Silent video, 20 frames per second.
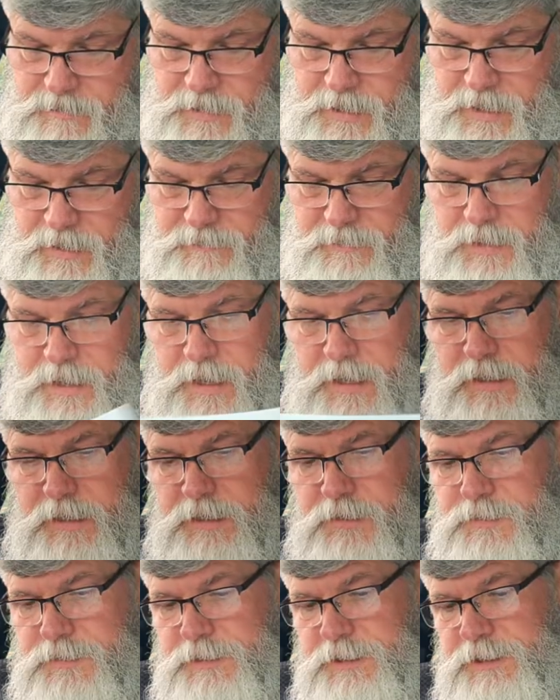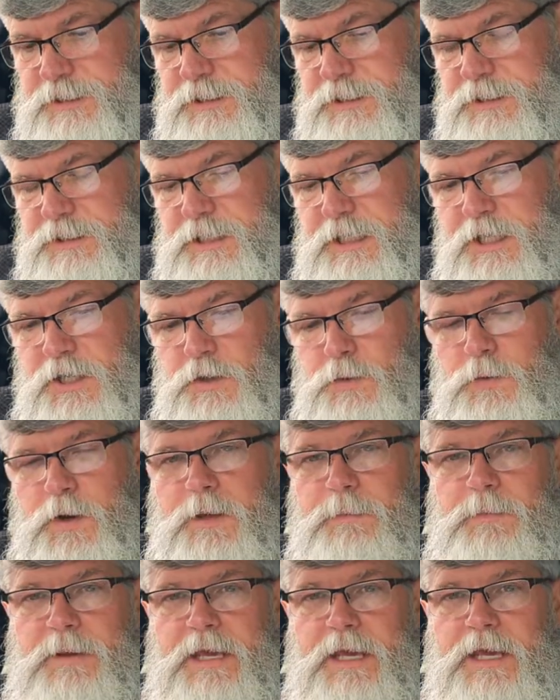And then here's a
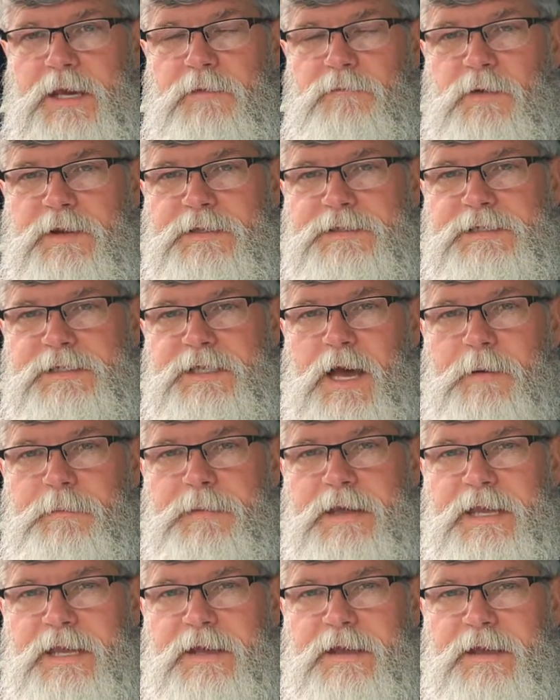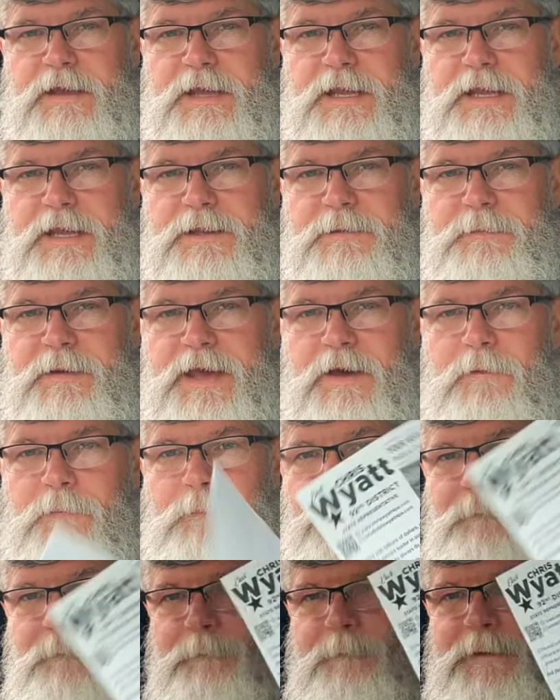quick peek of what's coming in the mail.
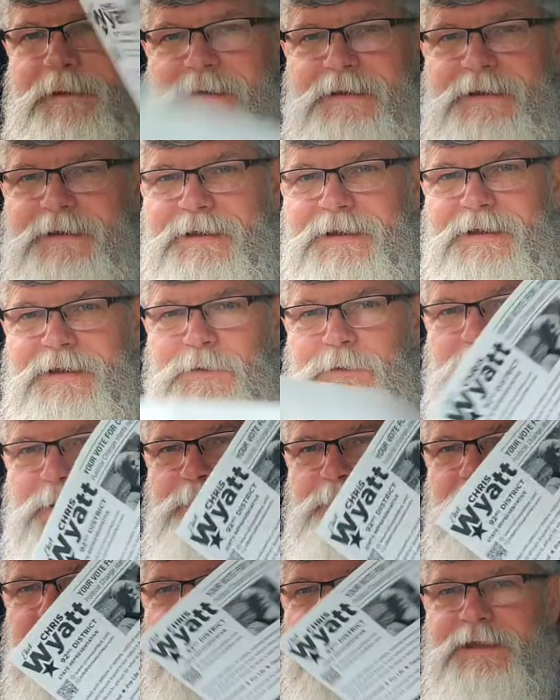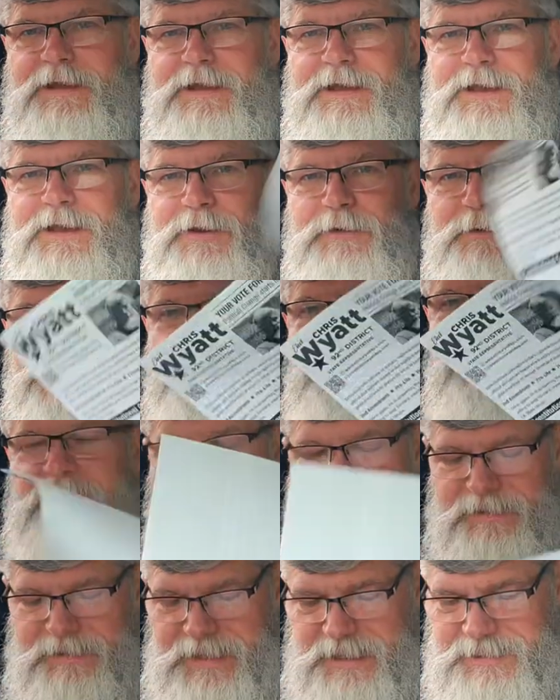Quick peek. Quick
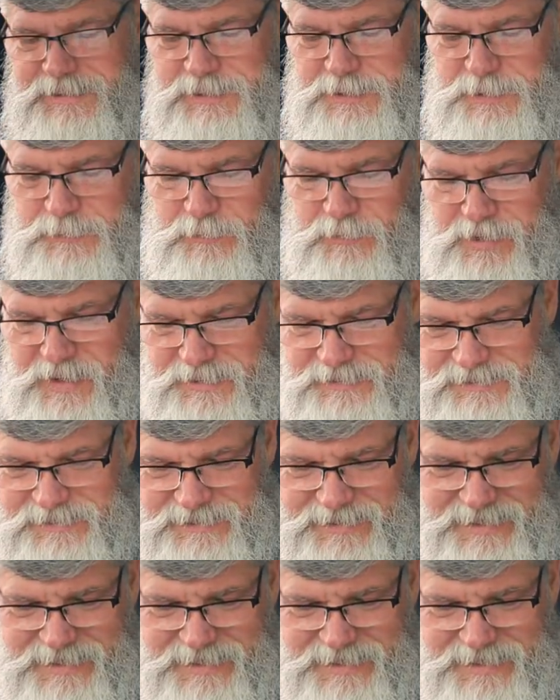peek. That's a surprise.